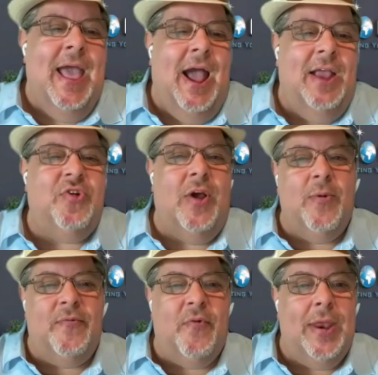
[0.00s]
Yeah. I try to
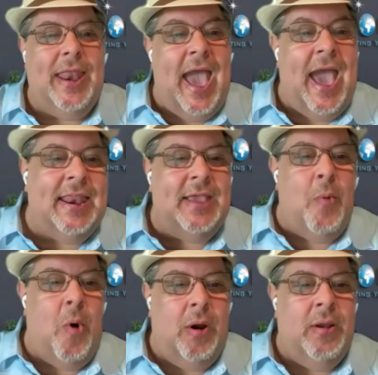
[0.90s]
avoid adding
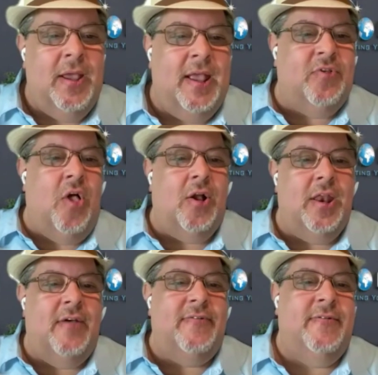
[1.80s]
more. It's long
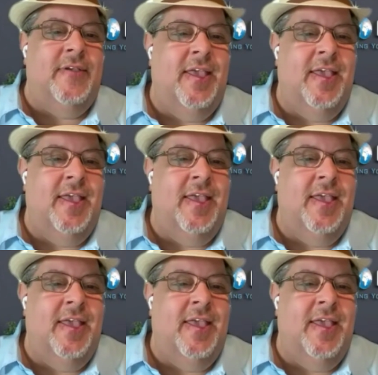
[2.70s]
enough.